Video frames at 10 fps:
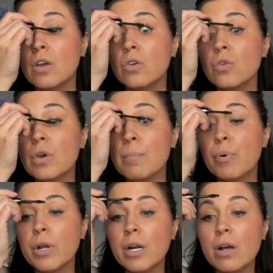You can
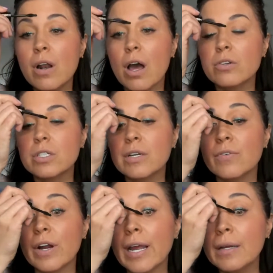put it on auto
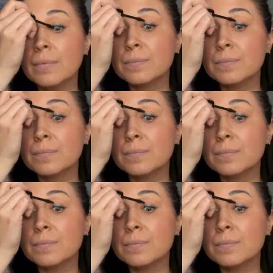delivery.